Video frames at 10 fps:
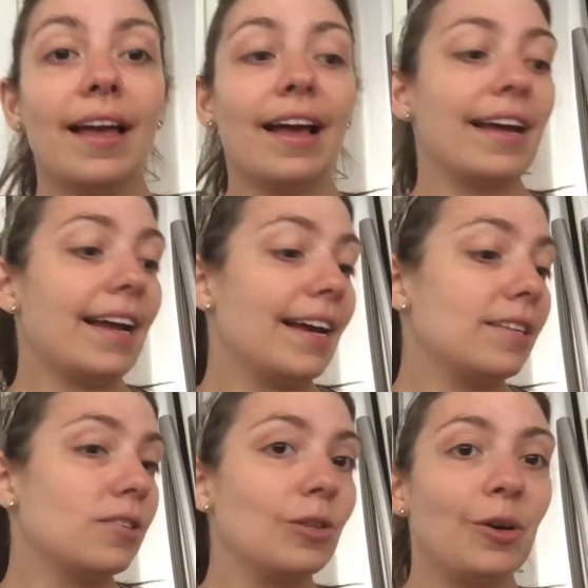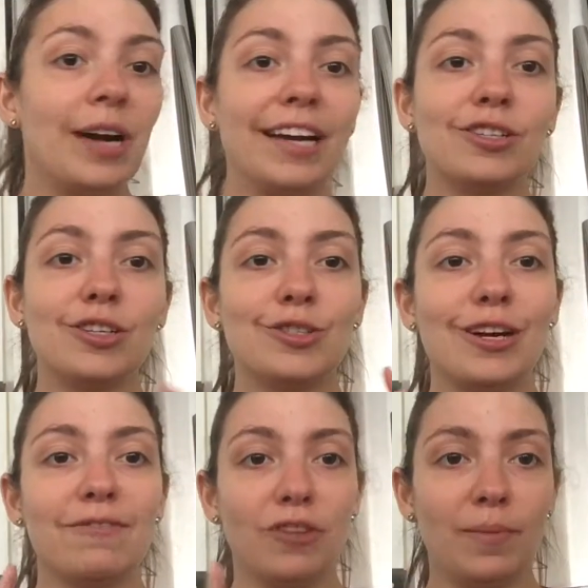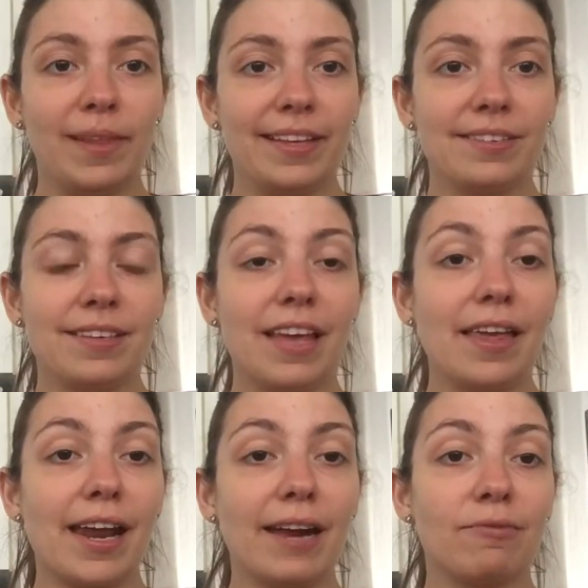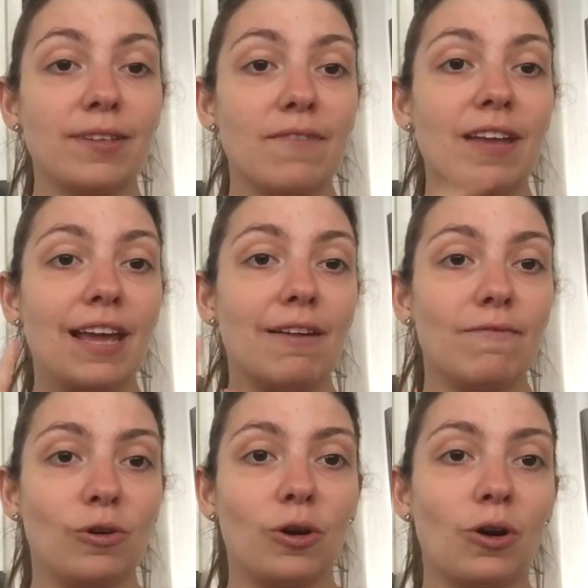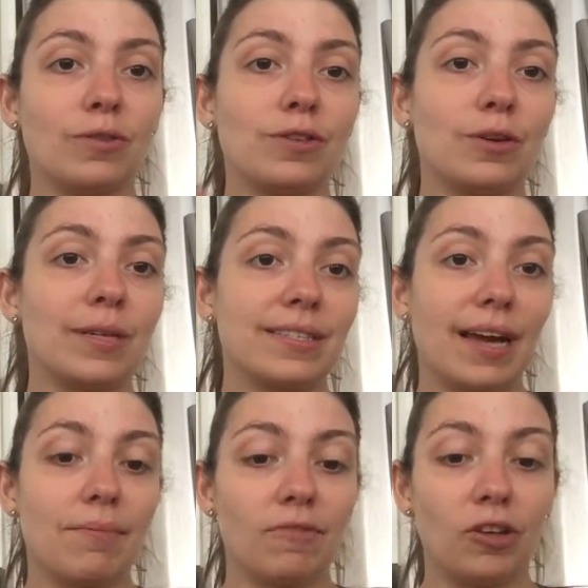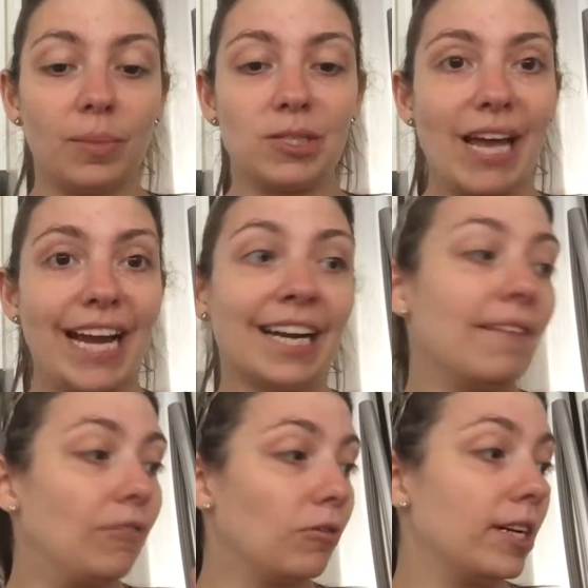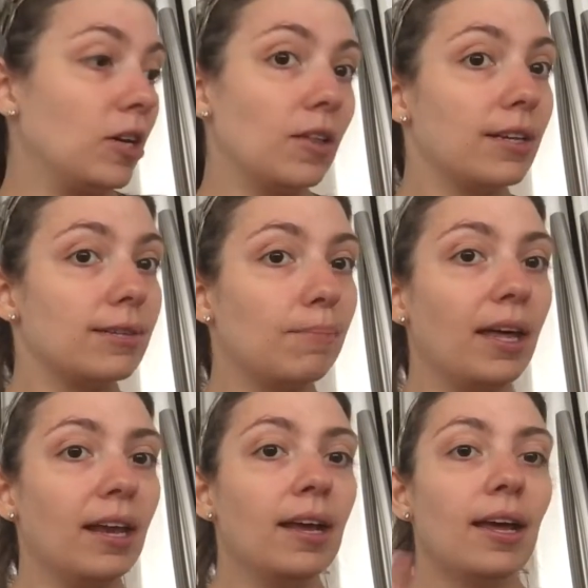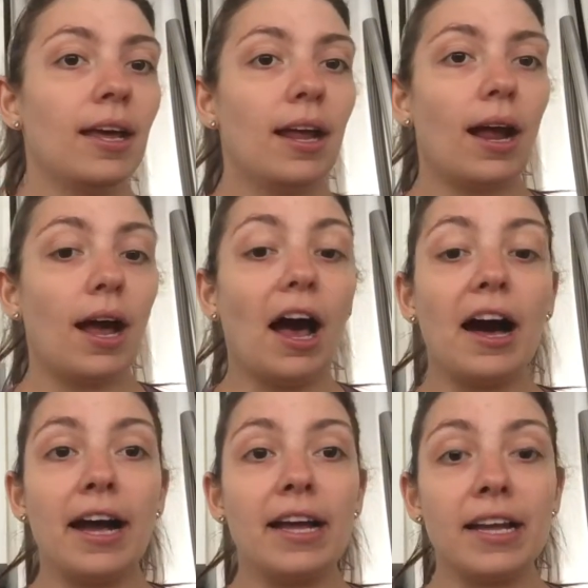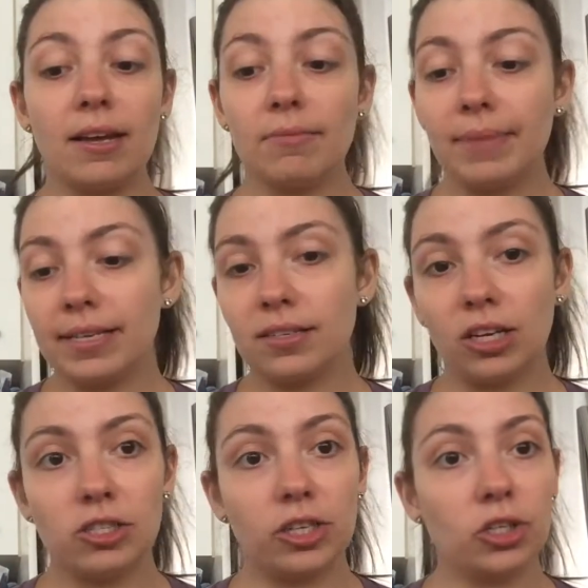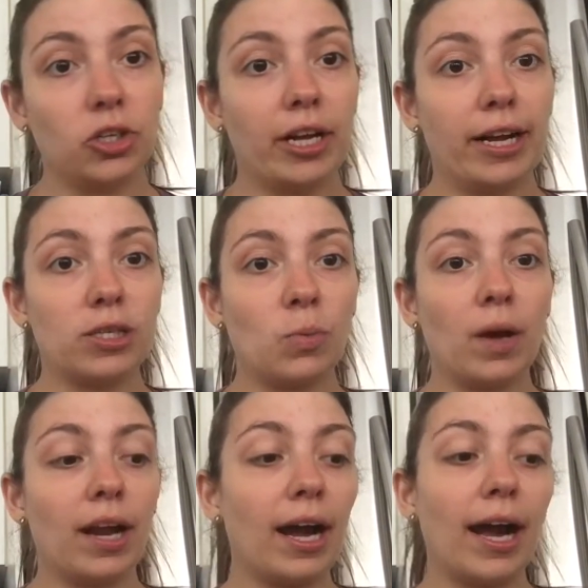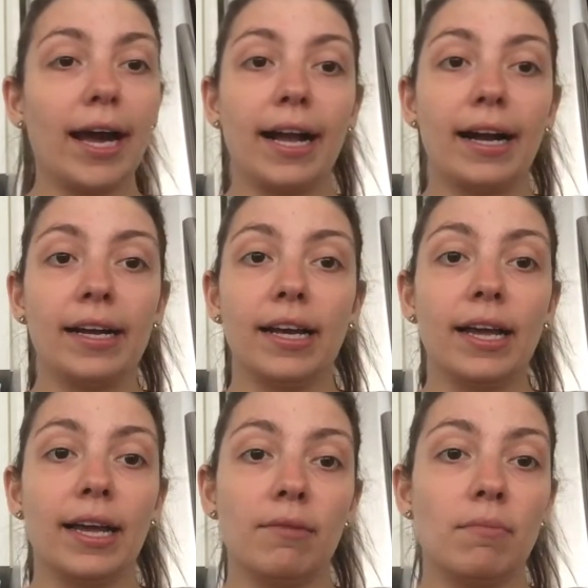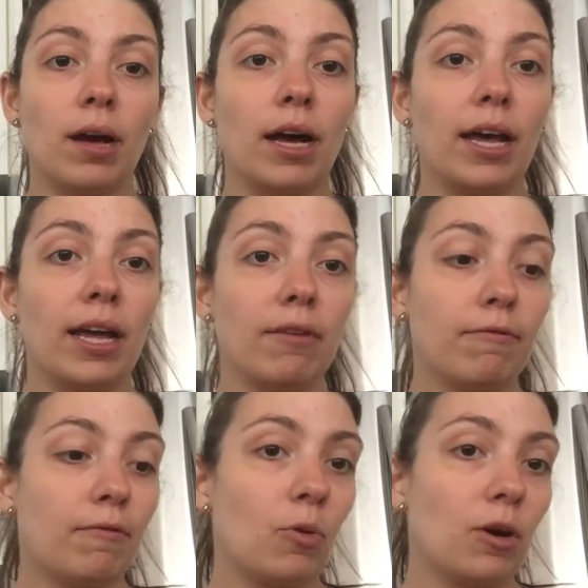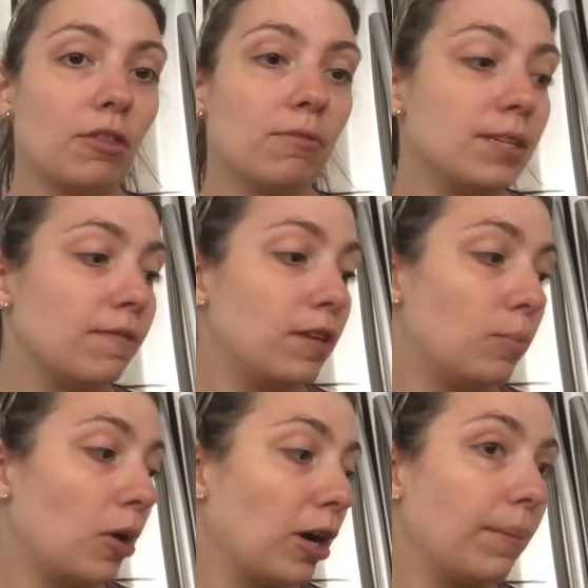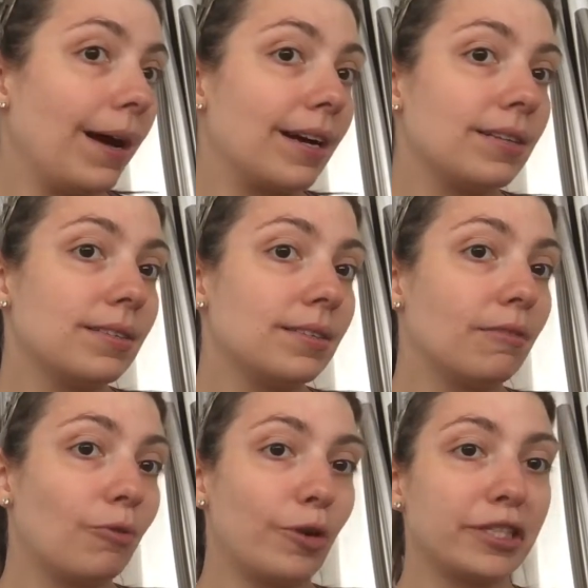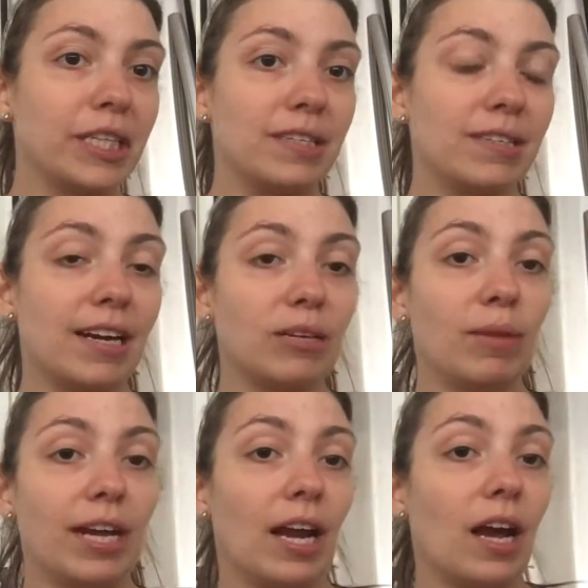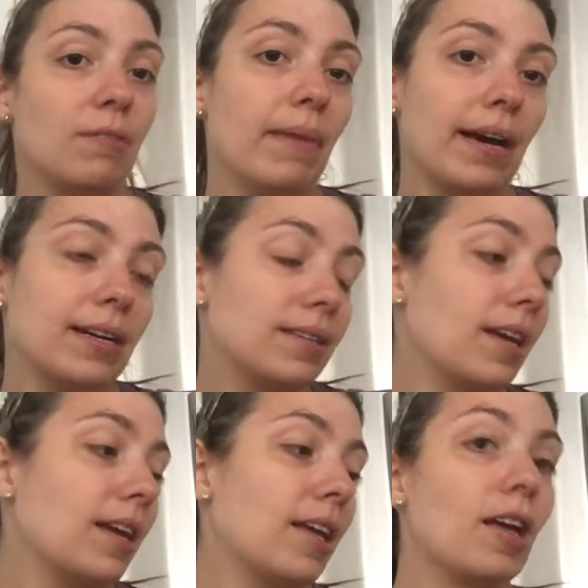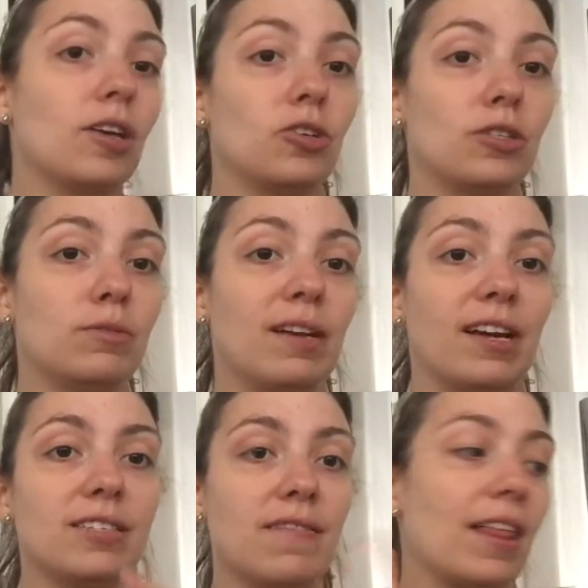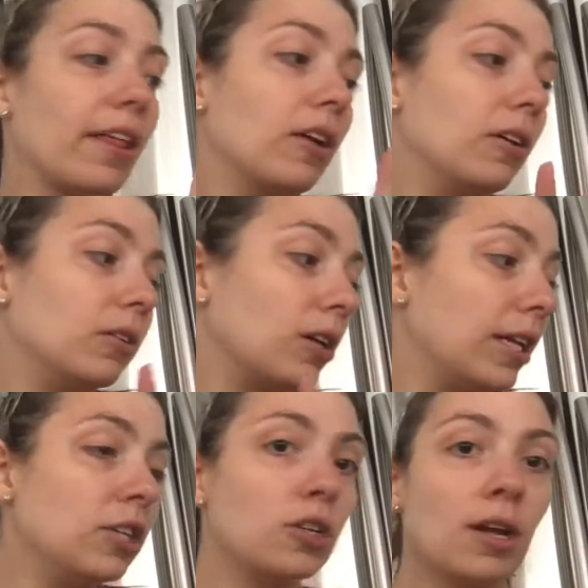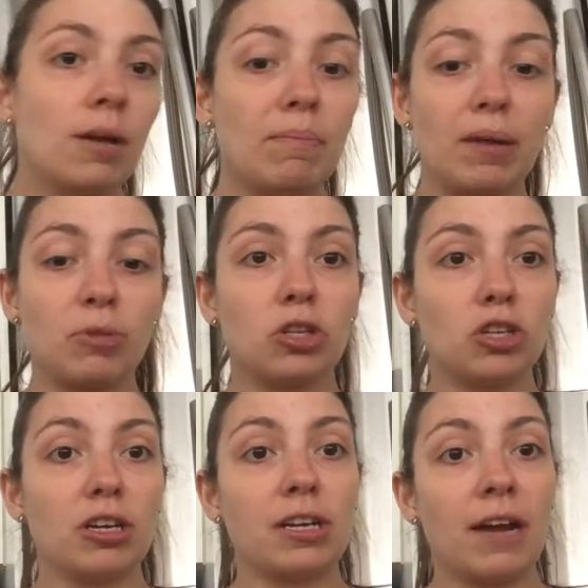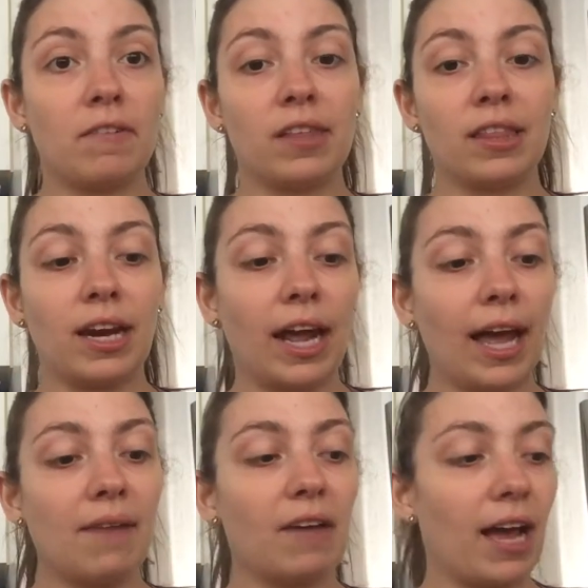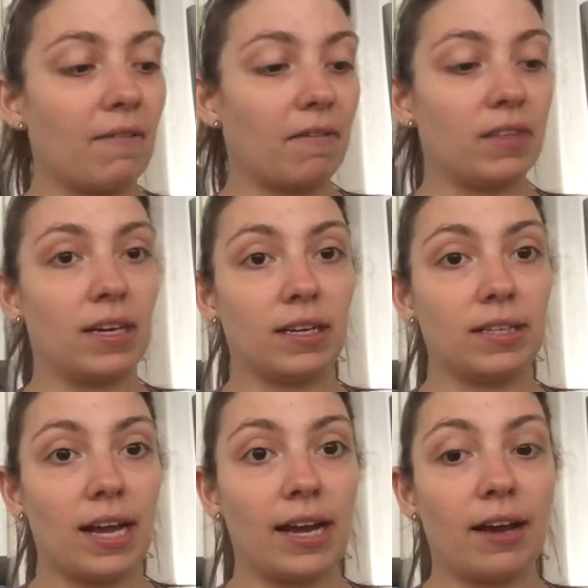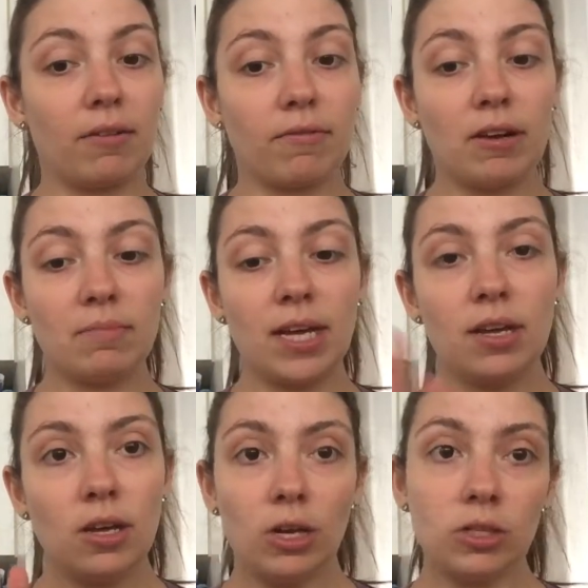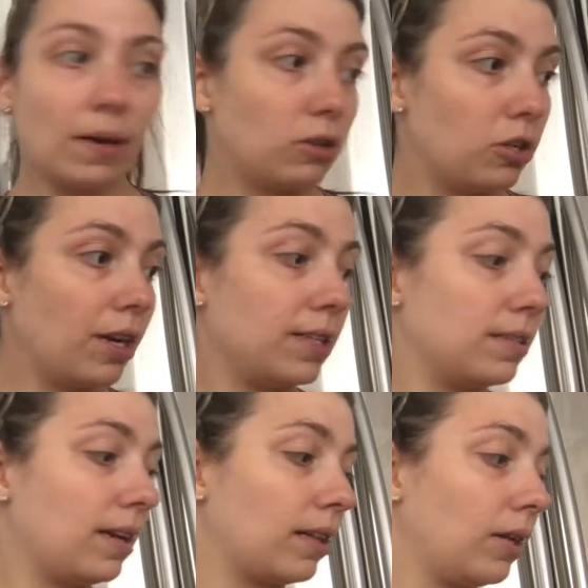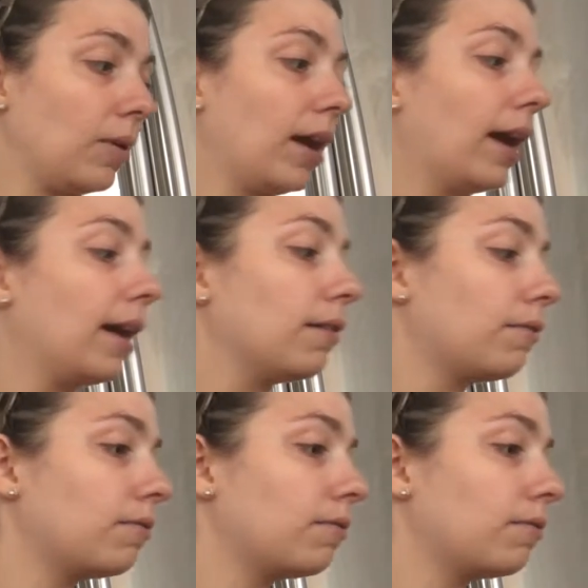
Hi guys, so I actually started filming this and then I received a phone call, so it stopped filming, so I kind of have to redo this. But I am basically just going to show you guys what I got in my fourth Misfit market box. Unfortunately, this is not going to be like an unboxing just because of that little glitch, but I'm going to show you everything that I have. I have everything taken out in front of me so I can show you guys exactly what I have.